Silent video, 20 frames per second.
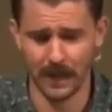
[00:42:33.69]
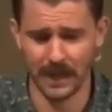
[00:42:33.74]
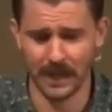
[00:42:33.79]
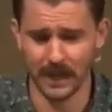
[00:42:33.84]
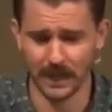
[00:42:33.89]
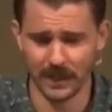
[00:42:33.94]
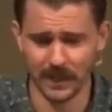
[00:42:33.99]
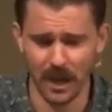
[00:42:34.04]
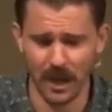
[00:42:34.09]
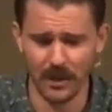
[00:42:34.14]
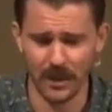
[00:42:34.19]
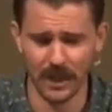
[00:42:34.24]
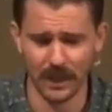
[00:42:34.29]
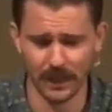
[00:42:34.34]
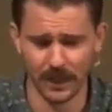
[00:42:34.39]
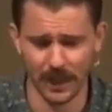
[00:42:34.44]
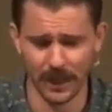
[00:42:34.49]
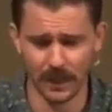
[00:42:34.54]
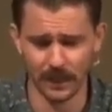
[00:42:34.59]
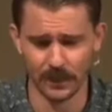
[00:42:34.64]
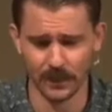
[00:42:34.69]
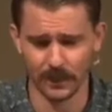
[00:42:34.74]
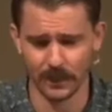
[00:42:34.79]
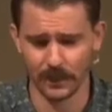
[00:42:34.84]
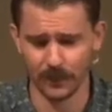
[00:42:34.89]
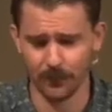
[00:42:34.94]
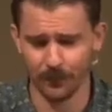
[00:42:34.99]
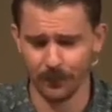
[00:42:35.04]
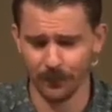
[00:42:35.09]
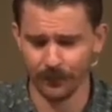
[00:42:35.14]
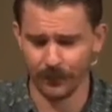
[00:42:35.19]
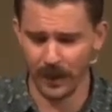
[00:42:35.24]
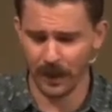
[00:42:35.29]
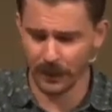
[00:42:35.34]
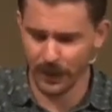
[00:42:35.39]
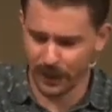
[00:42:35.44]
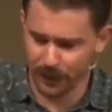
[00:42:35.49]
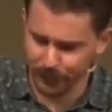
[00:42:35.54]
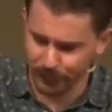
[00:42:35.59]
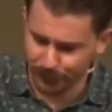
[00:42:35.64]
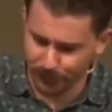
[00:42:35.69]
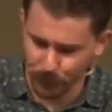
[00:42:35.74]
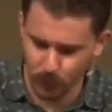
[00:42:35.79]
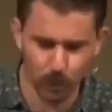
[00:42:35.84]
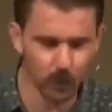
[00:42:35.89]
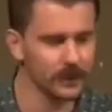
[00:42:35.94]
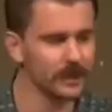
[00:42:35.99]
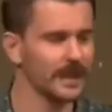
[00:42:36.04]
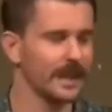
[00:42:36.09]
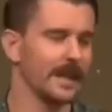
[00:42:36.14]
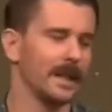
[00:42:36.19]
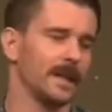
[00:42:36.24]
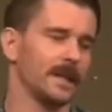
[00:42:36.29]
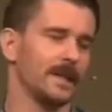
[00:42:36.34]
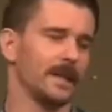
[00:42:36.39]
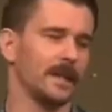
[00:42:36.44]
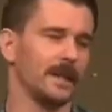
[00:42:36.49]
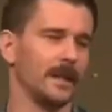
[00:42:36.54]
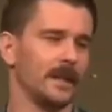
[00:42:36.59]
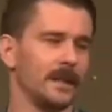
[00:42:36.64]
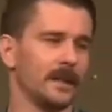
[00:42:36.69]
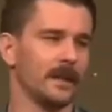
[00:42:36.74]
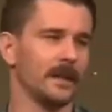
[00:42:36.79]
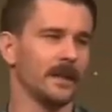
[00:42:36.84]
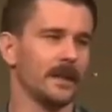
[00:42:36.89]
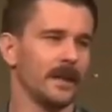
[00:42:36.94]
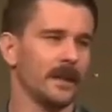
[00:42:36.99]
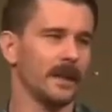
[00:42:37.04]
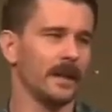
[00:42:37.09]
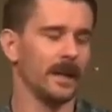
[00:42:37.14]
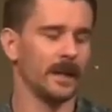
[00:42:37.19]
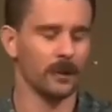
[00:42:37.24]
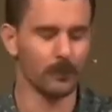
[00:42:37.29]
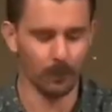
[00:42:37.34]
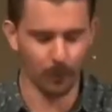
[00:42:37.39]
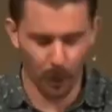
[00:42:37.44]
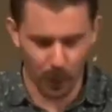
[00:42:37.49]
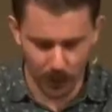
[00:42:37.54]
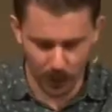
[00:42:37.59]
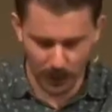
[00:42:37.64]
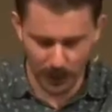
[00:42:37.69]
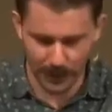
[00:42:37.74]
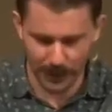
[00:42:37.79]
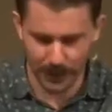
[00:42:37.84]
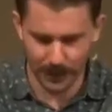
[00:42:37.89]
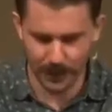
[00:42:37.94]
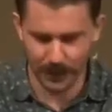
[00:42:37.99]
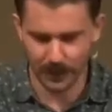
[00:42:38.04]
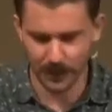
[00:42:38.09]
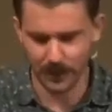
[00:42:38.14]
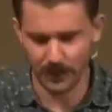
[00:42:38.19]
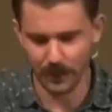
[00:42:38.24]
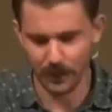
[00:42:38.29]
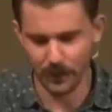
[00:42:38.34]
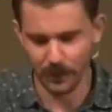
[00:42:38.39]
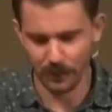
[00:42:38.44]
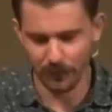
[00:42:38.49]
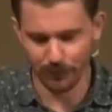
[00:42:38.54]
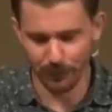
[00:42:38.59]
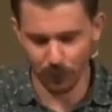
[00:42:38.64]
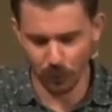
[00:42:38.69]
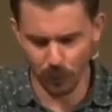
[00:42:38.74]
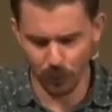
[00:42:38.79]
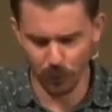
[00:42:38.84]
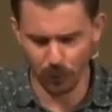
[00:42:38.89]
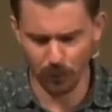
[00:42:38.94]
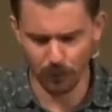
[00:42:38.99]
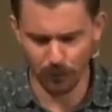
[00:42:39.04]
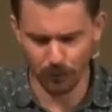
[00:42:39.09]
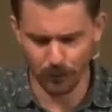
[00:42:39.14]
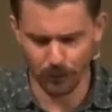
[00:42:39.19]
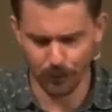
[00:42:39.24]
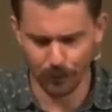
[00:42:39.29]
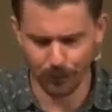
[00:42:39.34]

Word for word: He is nothing less than full deity in bodily form.